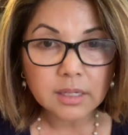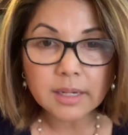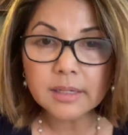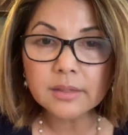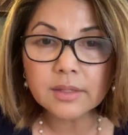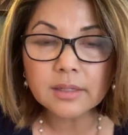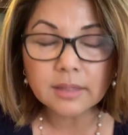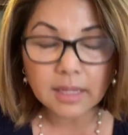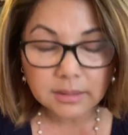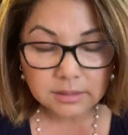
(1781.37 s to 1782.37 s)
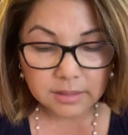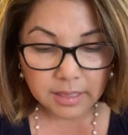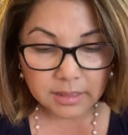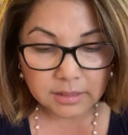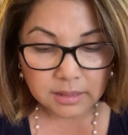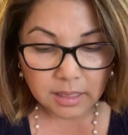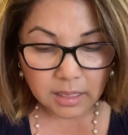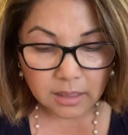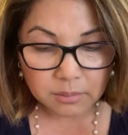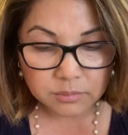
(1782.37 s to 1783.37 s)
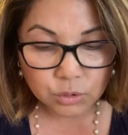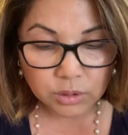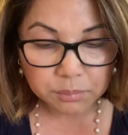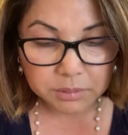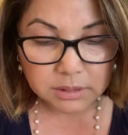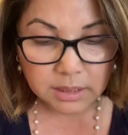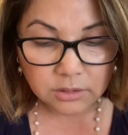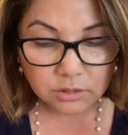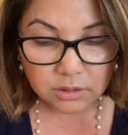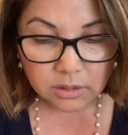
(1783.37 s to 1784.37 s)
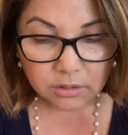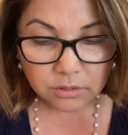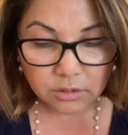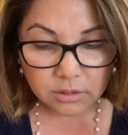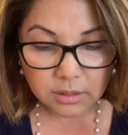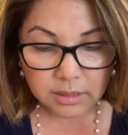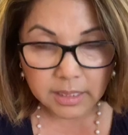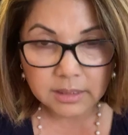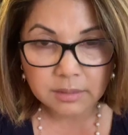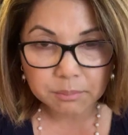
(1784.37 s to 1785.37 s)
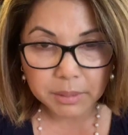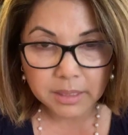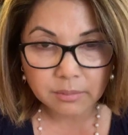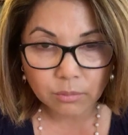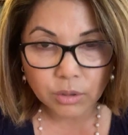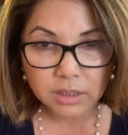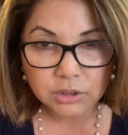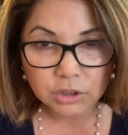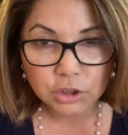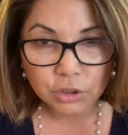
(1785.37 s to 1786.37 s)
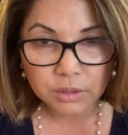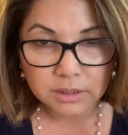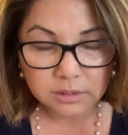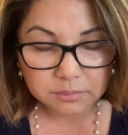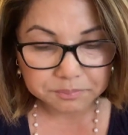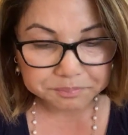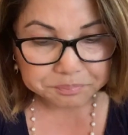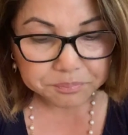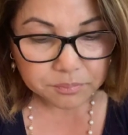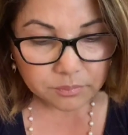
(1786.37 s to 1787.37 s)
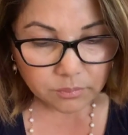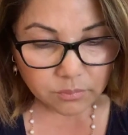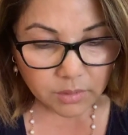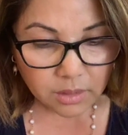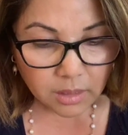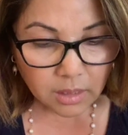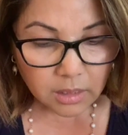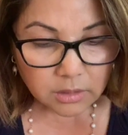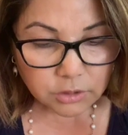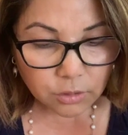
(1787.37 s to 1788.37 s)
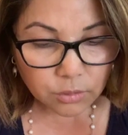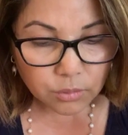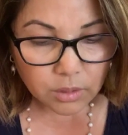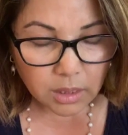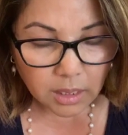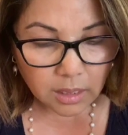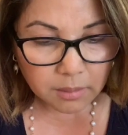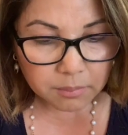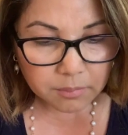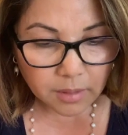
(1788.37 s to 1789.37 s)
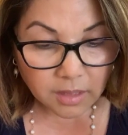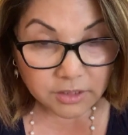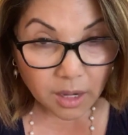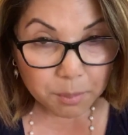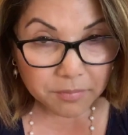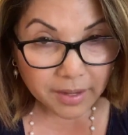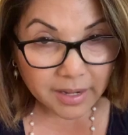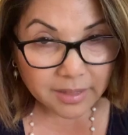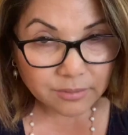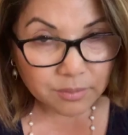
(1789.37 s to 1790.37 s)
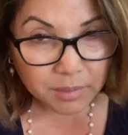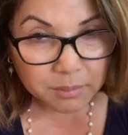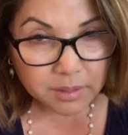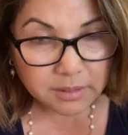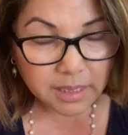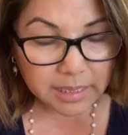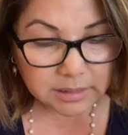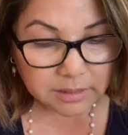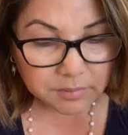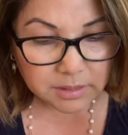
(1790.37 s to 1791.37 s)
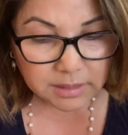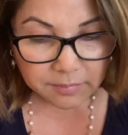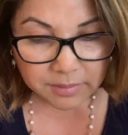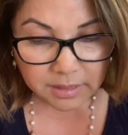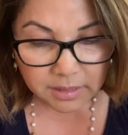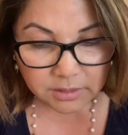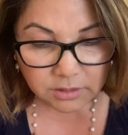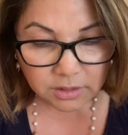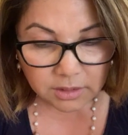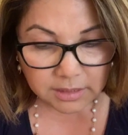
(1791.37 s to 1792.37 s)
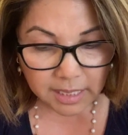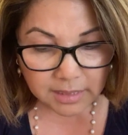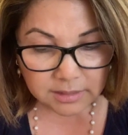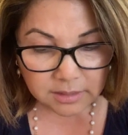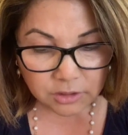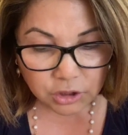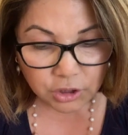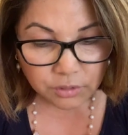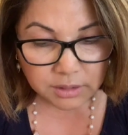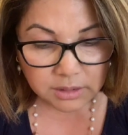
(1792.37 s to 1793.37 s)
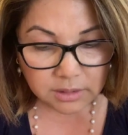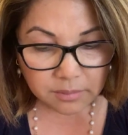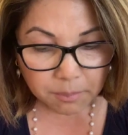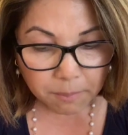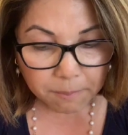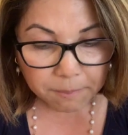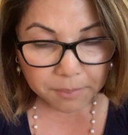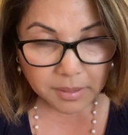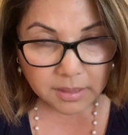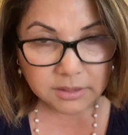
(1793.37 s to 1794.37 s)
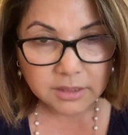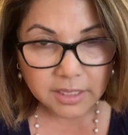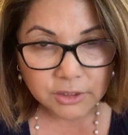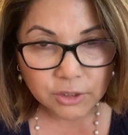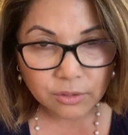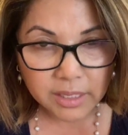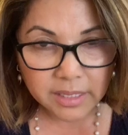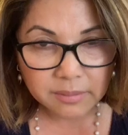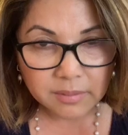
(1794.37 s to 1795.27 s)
Anything less than 20%, you're going to end up paying mortgage insurance. So on top of that, remember the 877 is the tax and insurance plus the HOA.